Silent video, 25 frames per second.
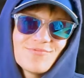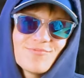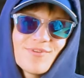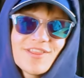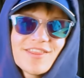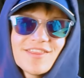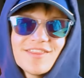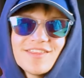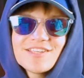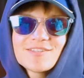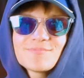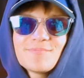
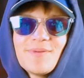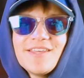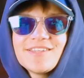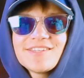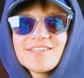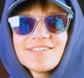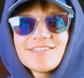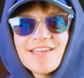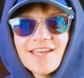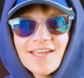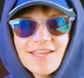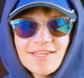whether this
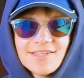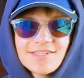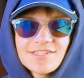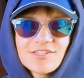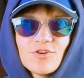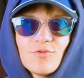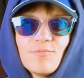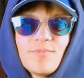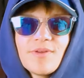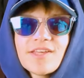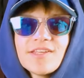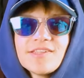piece of tech can
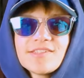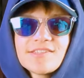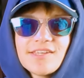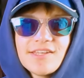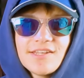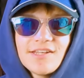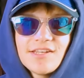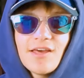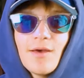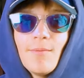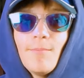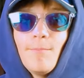still be
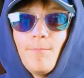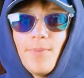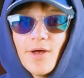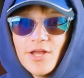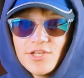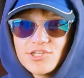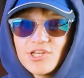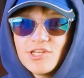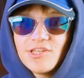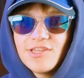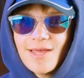considered a budget